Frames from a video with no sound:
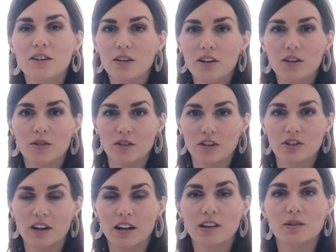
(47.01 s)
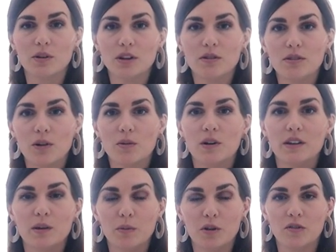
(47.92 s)
you can use the shades when you don't
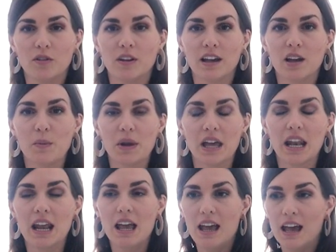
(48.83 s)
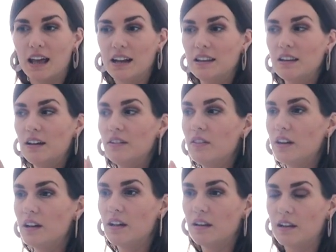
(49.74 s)
want the beautiful light coming in. And I love
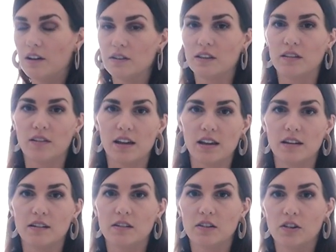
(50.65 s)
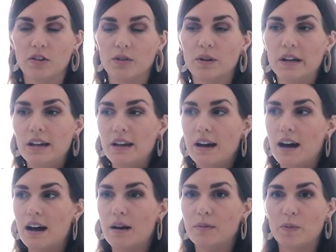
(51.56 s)
that it allows the light into
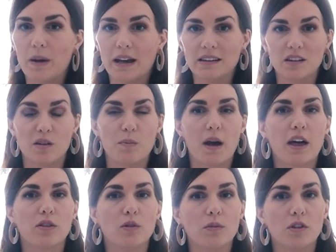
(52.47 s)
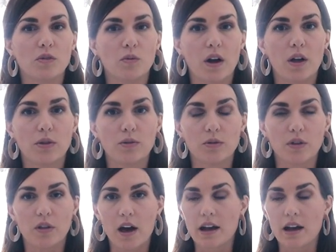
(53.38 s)
um, to pass into the bathroom as well through the